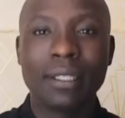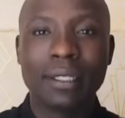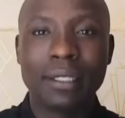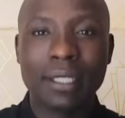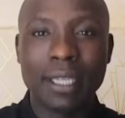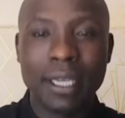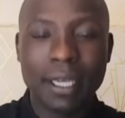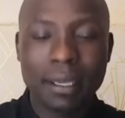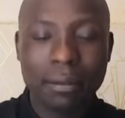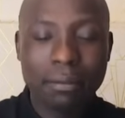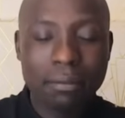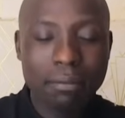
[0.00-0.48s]

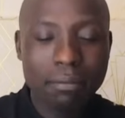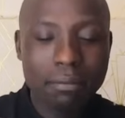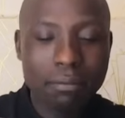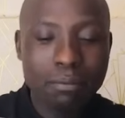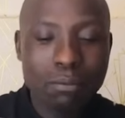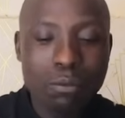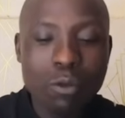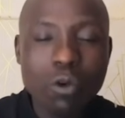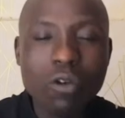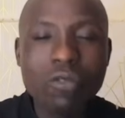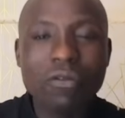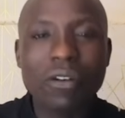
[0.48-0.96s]
The
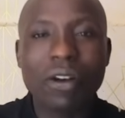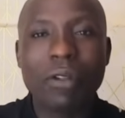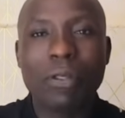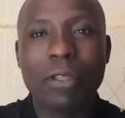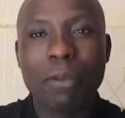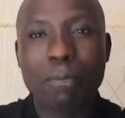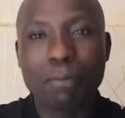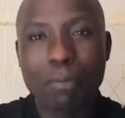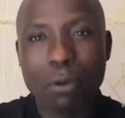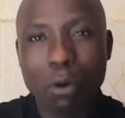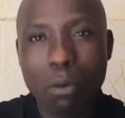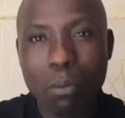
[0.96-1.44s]
move,
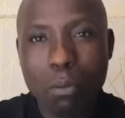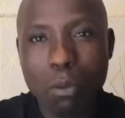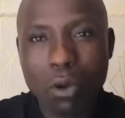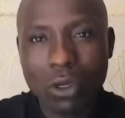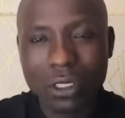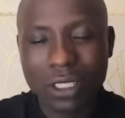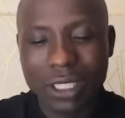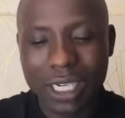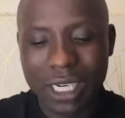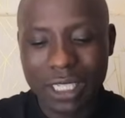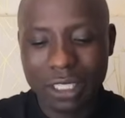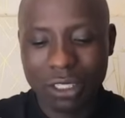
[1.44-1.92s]
the
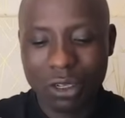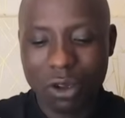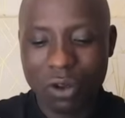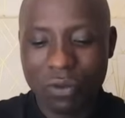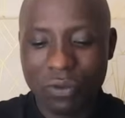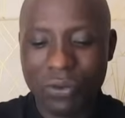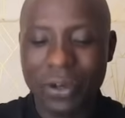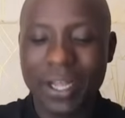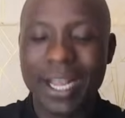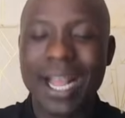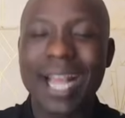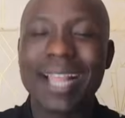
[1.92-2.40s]
promoters
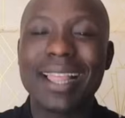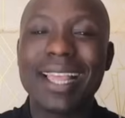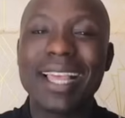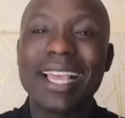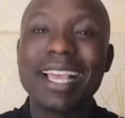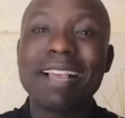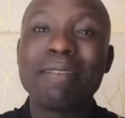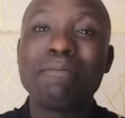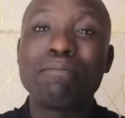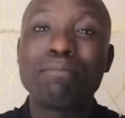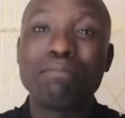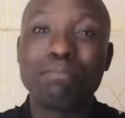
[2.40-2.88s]
of
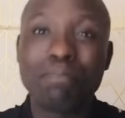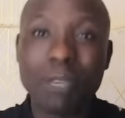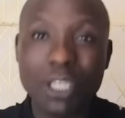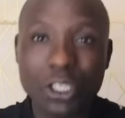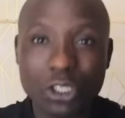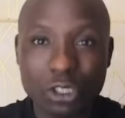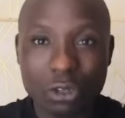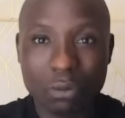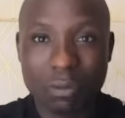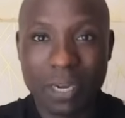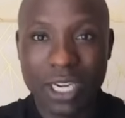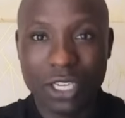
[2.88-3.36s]
Rigathi
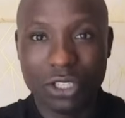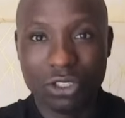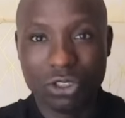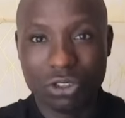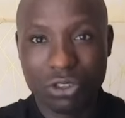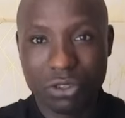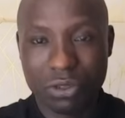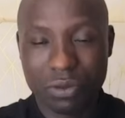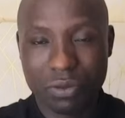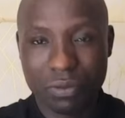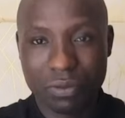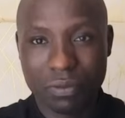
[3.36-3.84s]

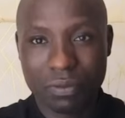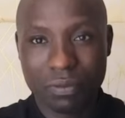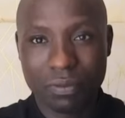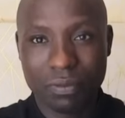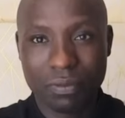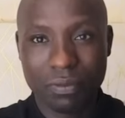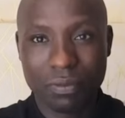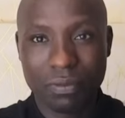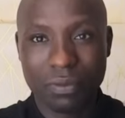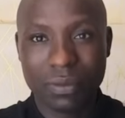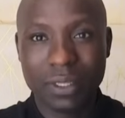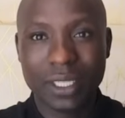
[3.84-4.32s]
impeachment
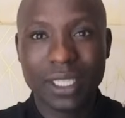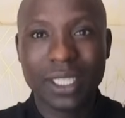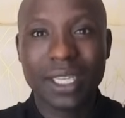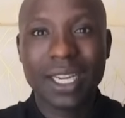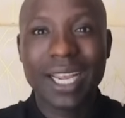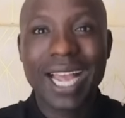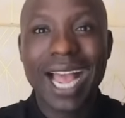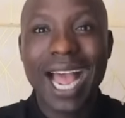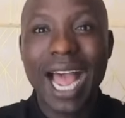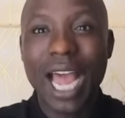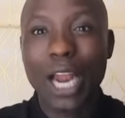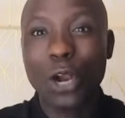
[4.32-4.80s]

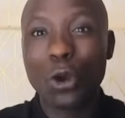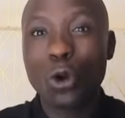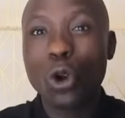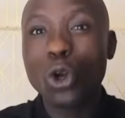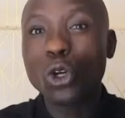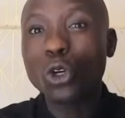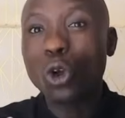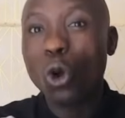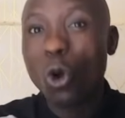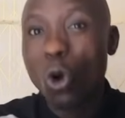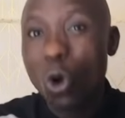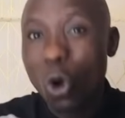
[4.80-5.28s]
are
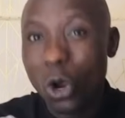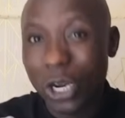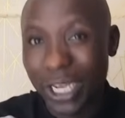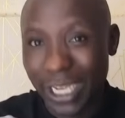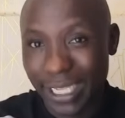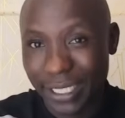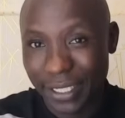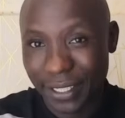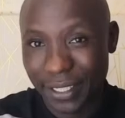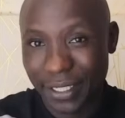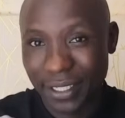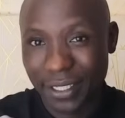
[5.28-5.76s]
not
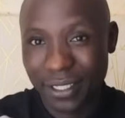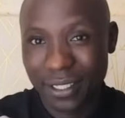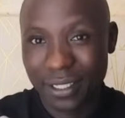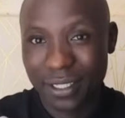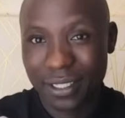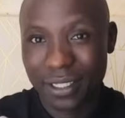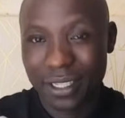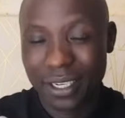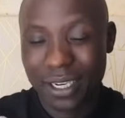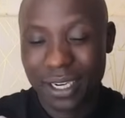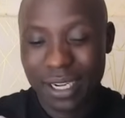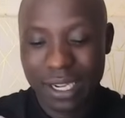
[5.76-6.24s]
honest
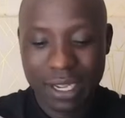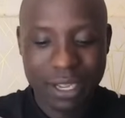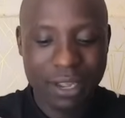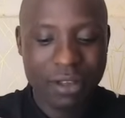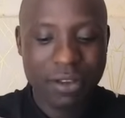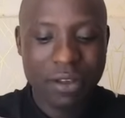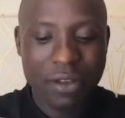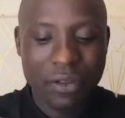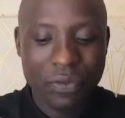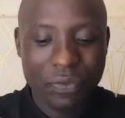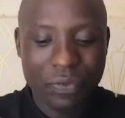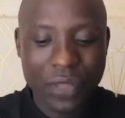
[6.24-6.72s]

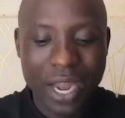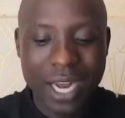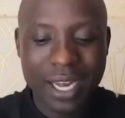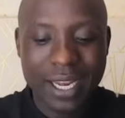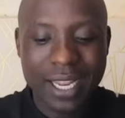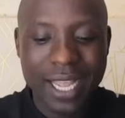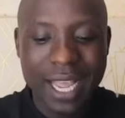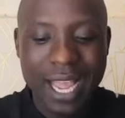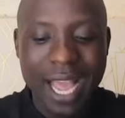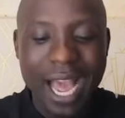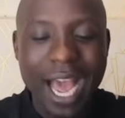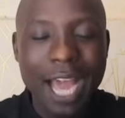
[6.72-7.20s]

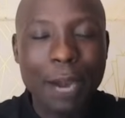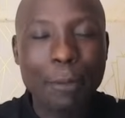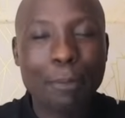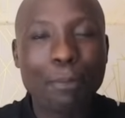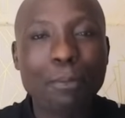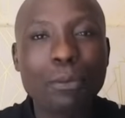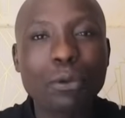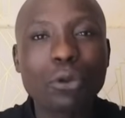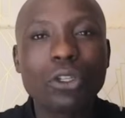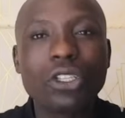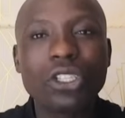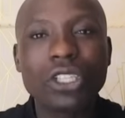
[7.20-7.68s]
that they are
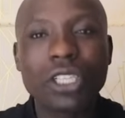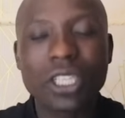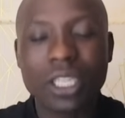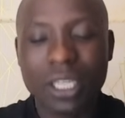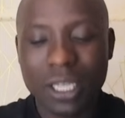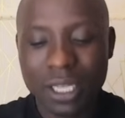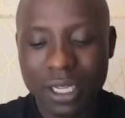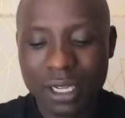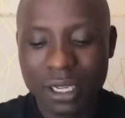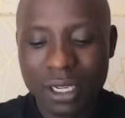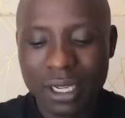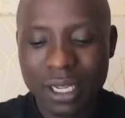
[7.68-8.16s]

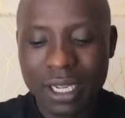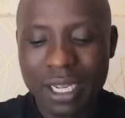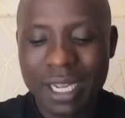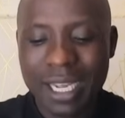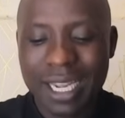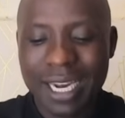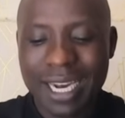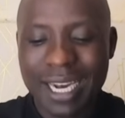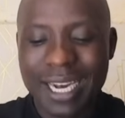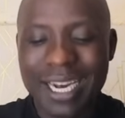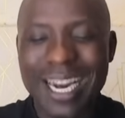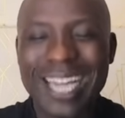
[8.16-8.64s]
pushing
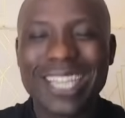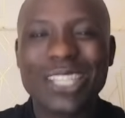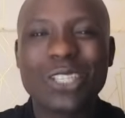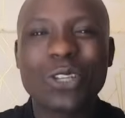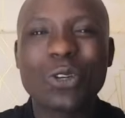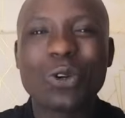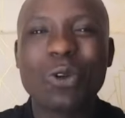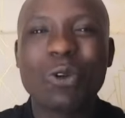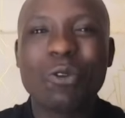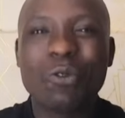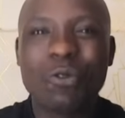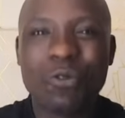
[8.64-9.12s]

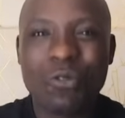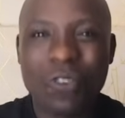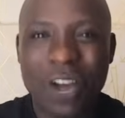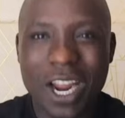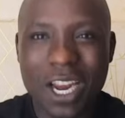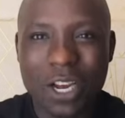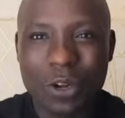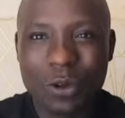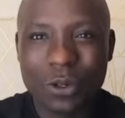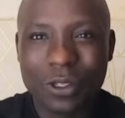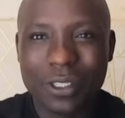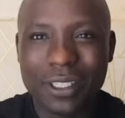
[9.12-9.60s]
national
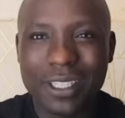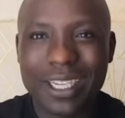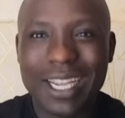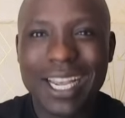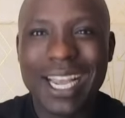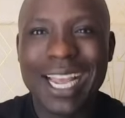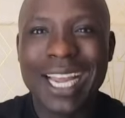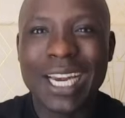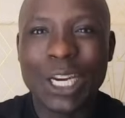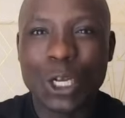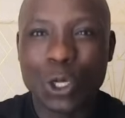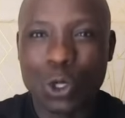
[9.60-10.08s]

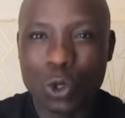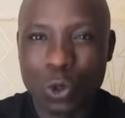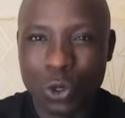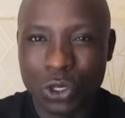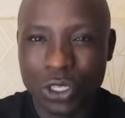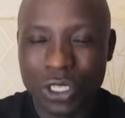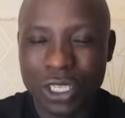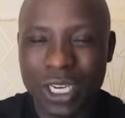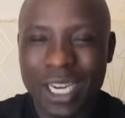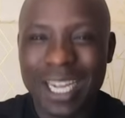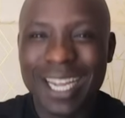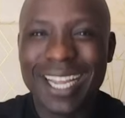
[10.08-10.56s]
values and
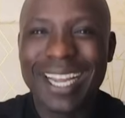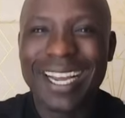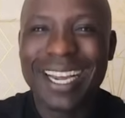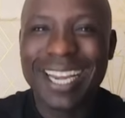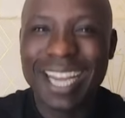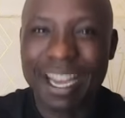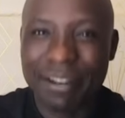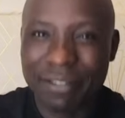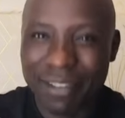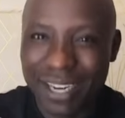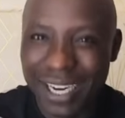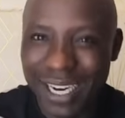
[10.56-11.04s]
good
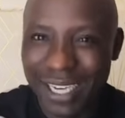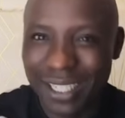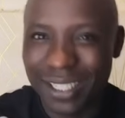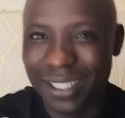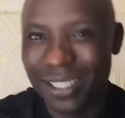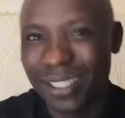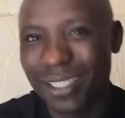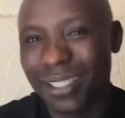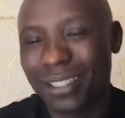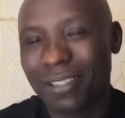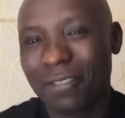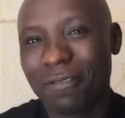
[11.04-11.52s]

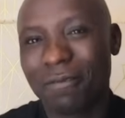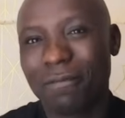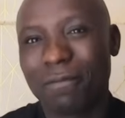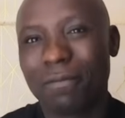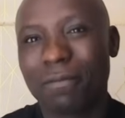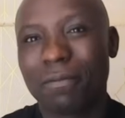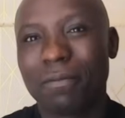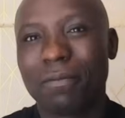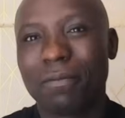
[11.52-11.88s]
governance.